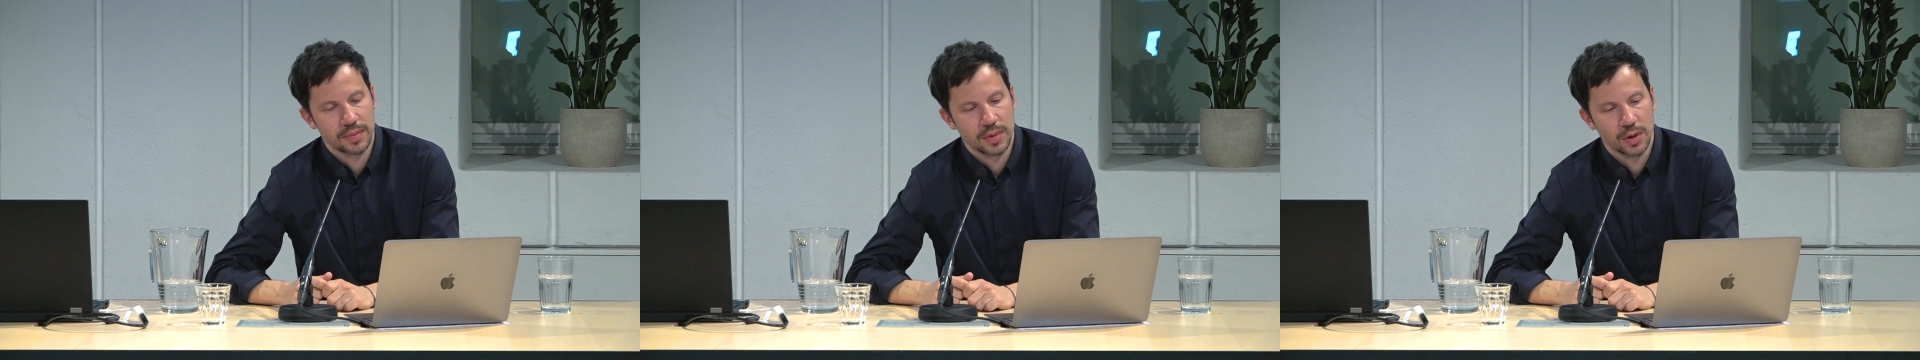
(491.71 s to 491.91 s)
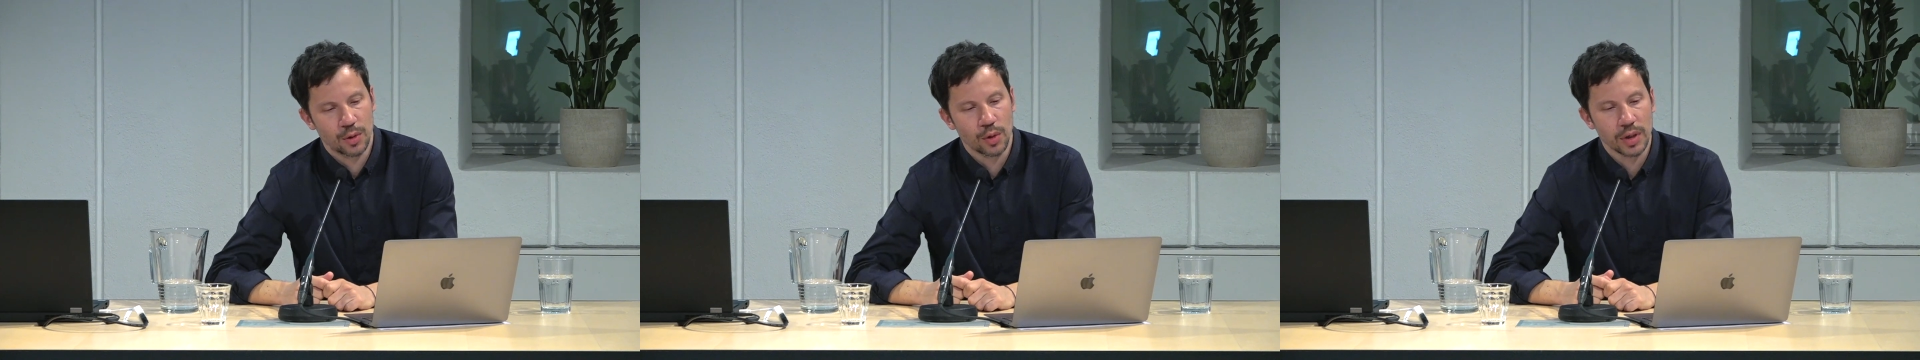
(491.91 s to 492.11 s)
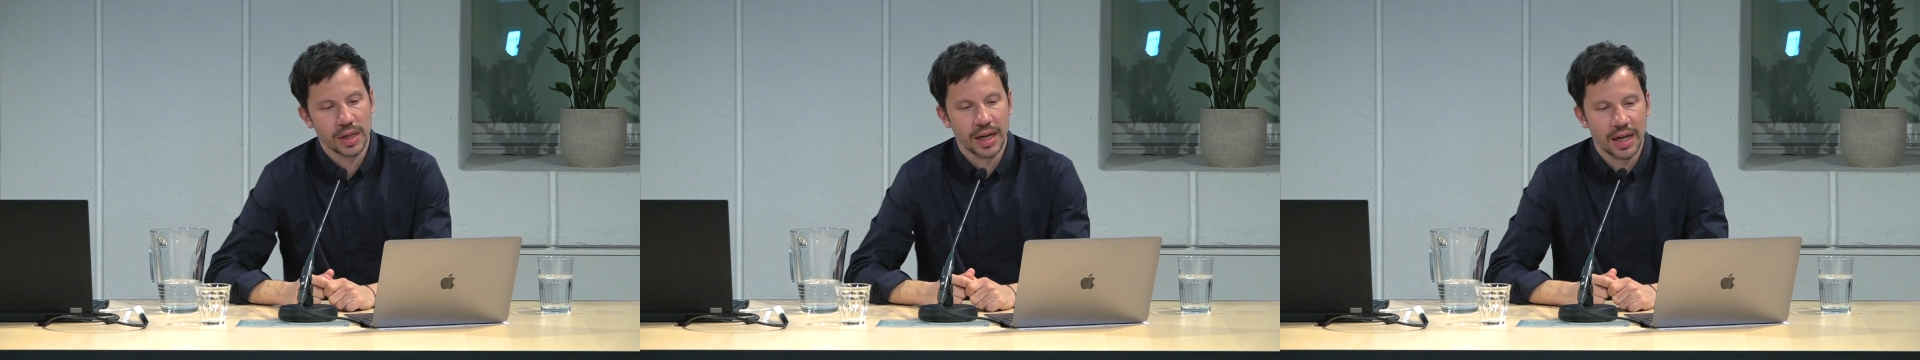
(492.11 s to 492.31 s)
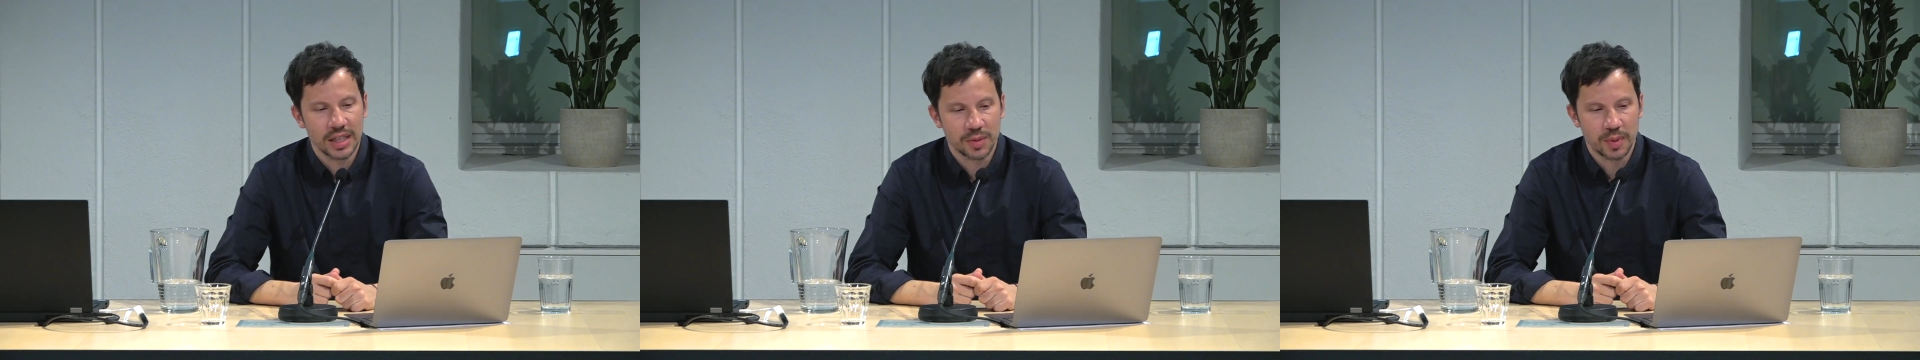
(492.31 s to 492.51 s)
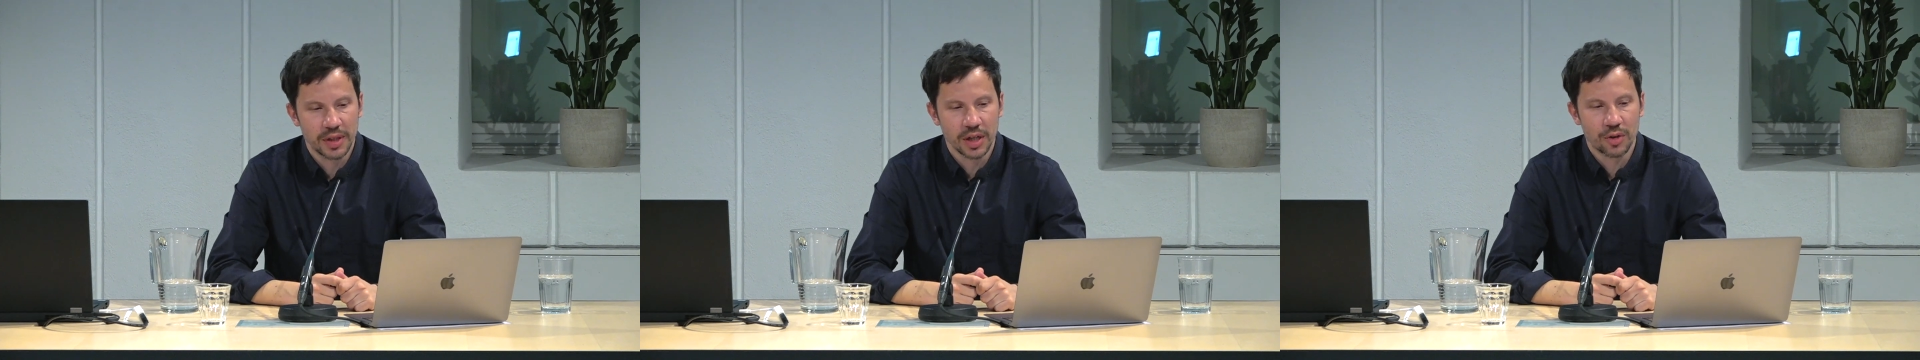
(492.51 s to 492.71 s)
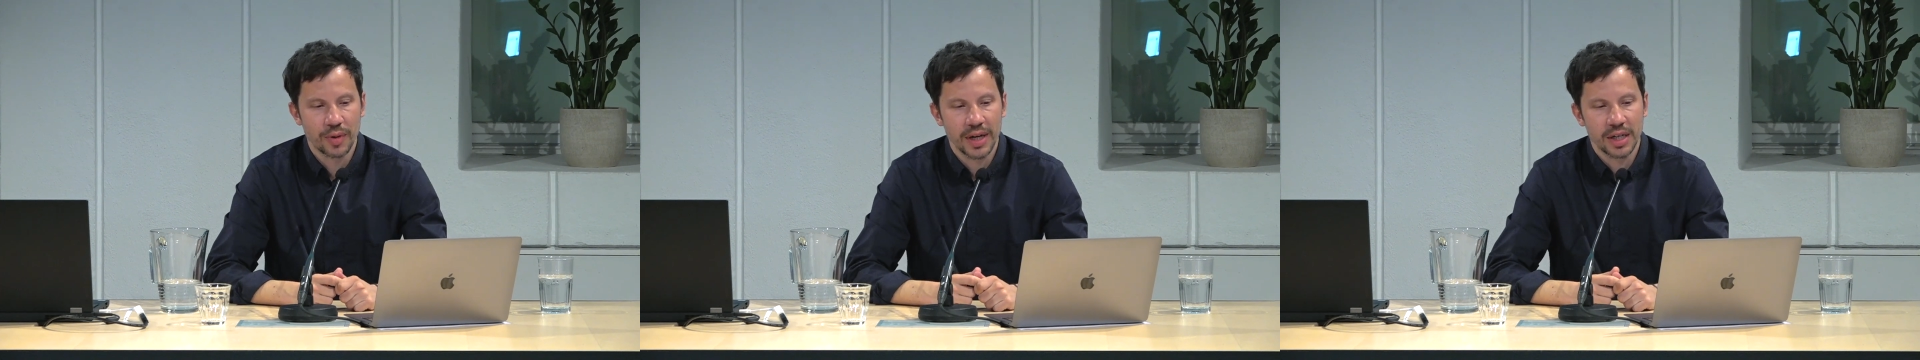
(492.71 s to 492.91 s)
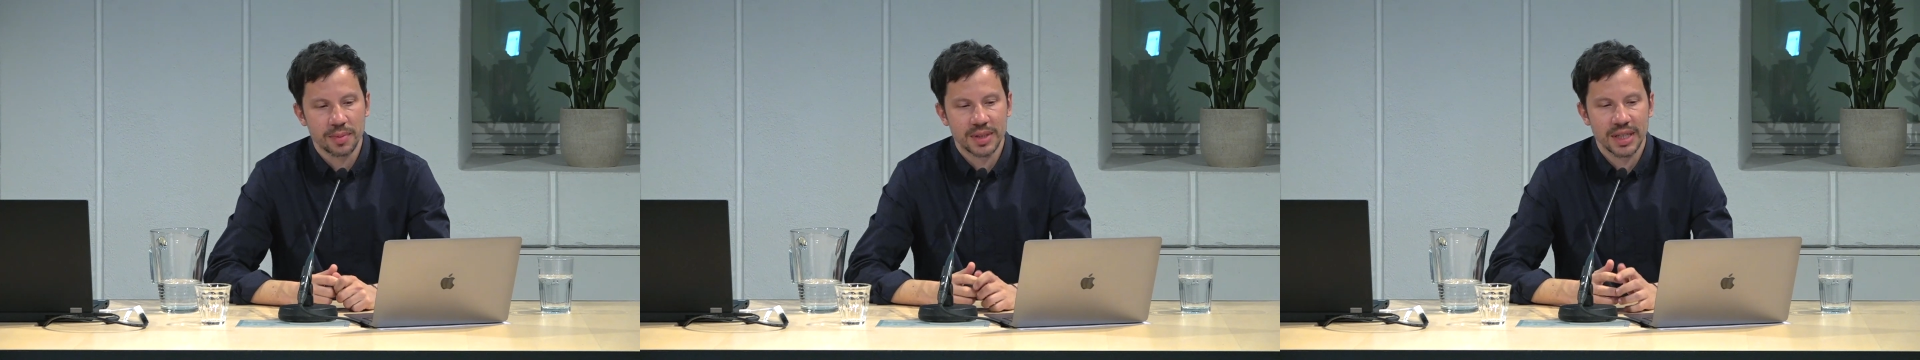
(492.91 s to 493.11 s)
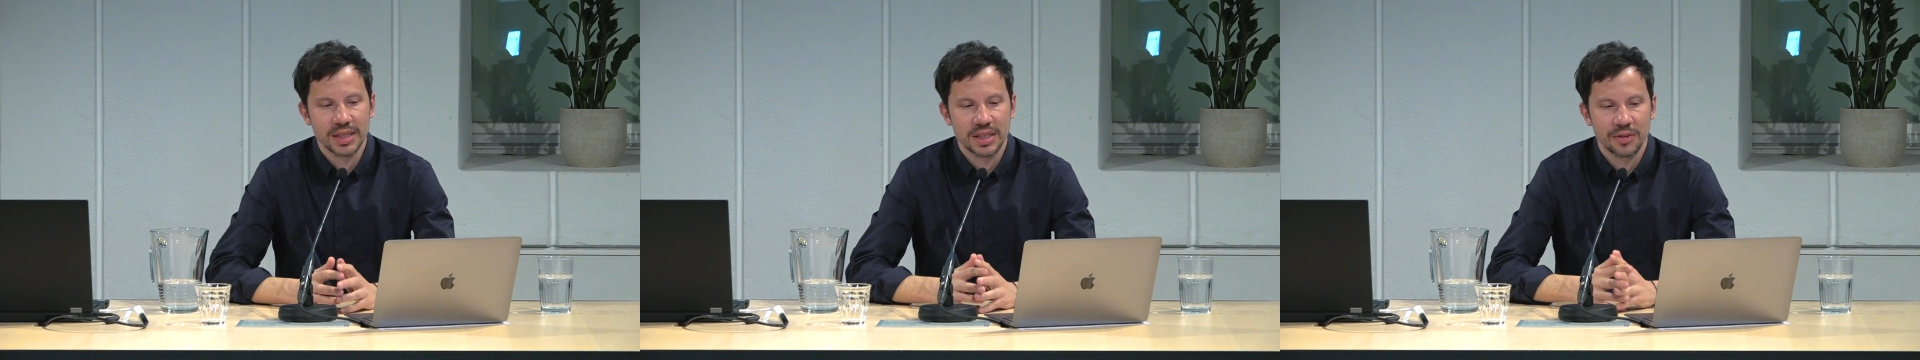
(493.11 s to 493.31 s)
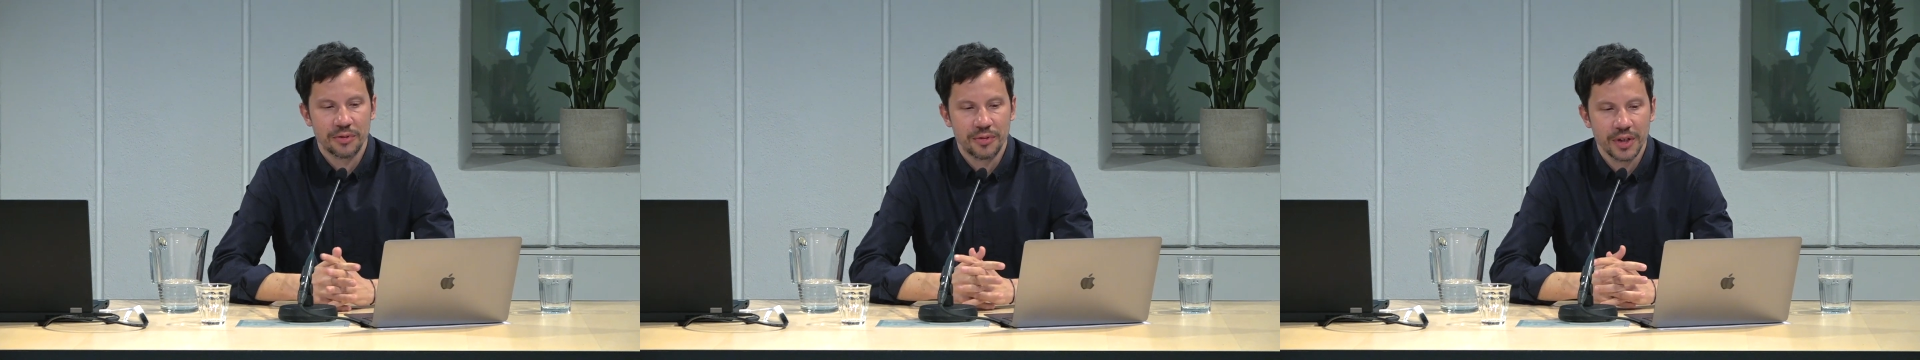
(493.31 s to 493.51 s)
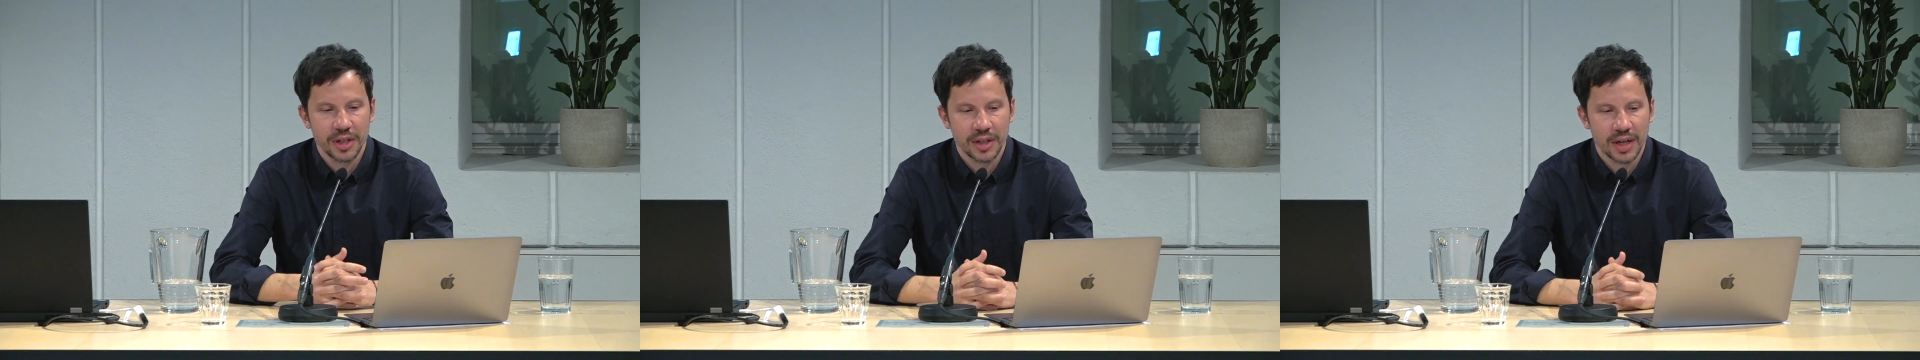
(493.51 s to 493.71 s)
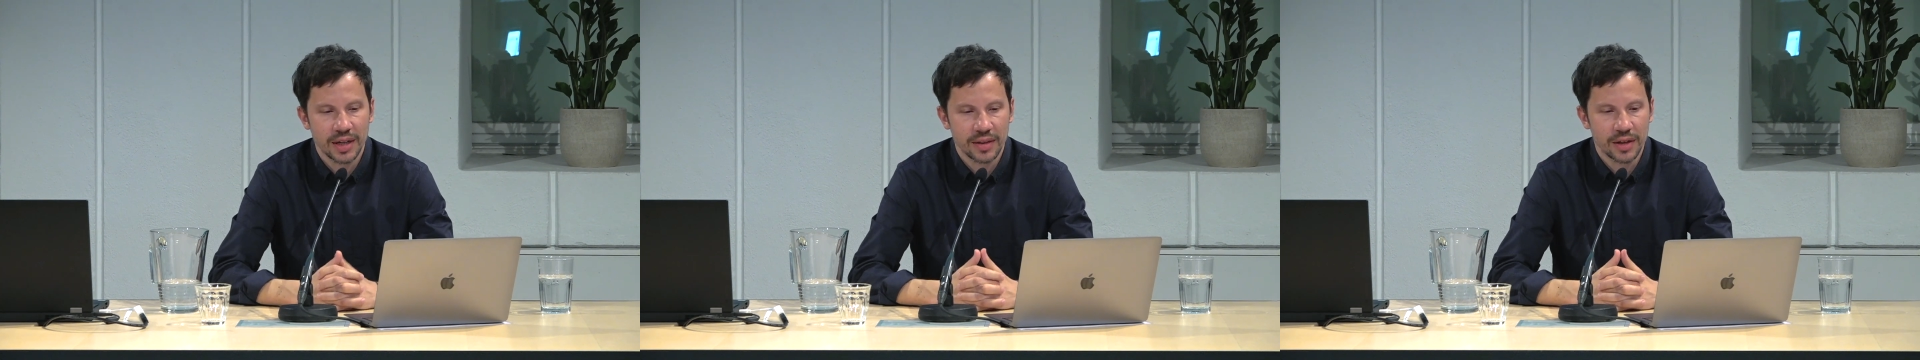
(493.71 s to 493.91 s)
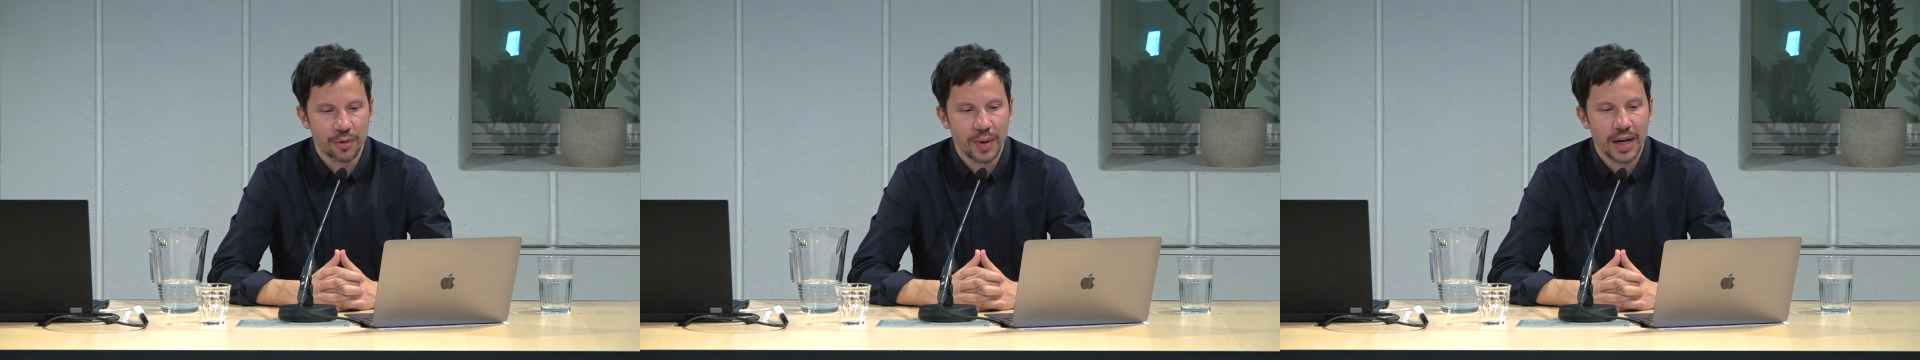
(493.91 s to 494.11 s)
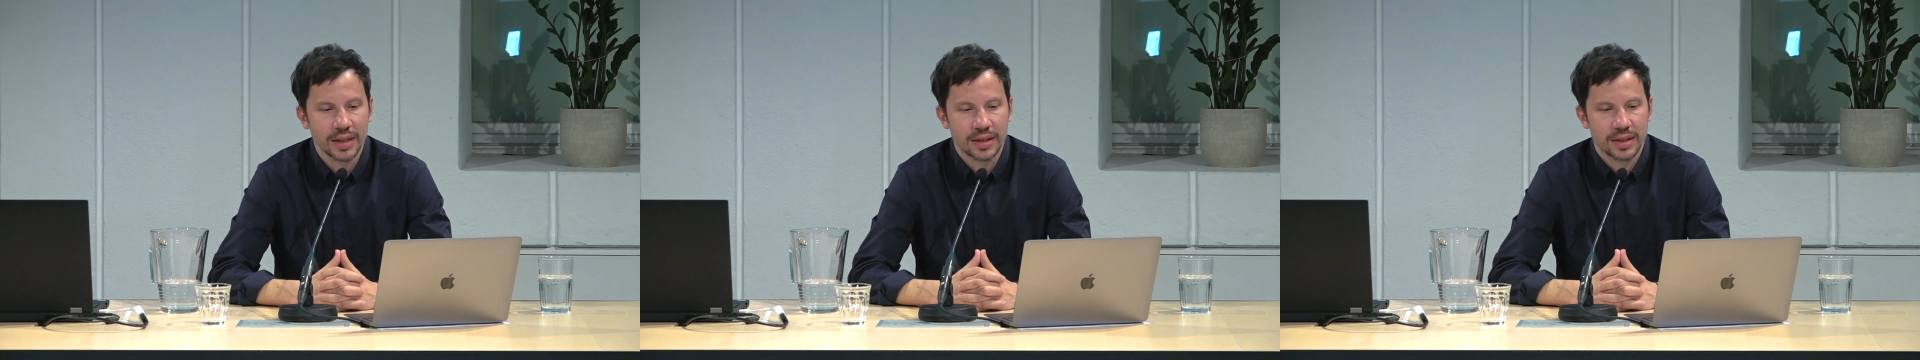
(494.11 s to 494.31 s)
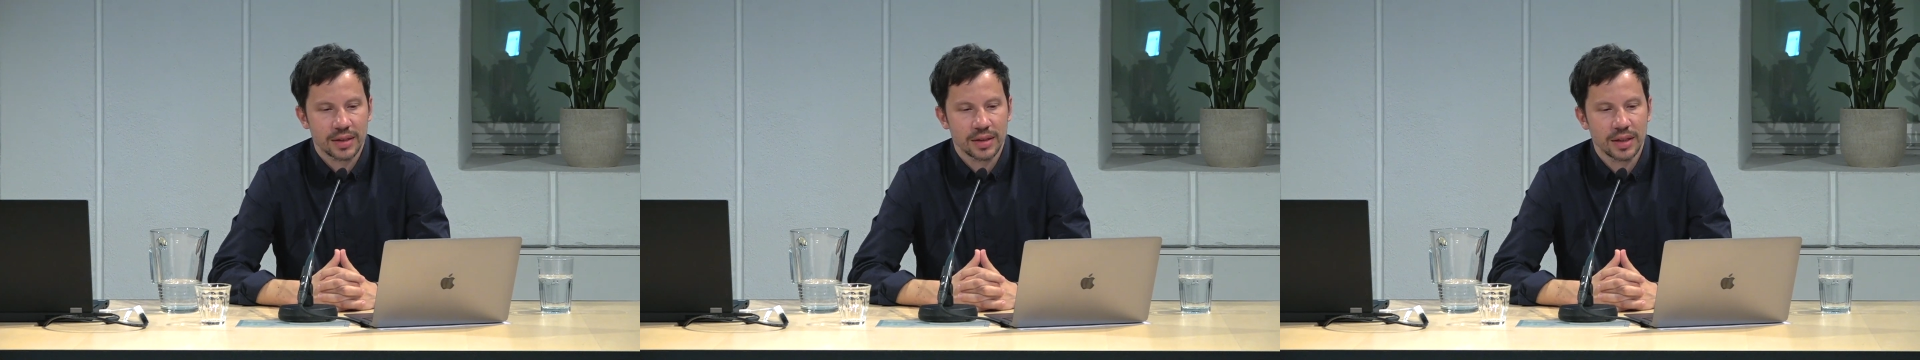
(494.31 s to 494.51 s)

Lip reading: organized by the great obsessive fear and the rat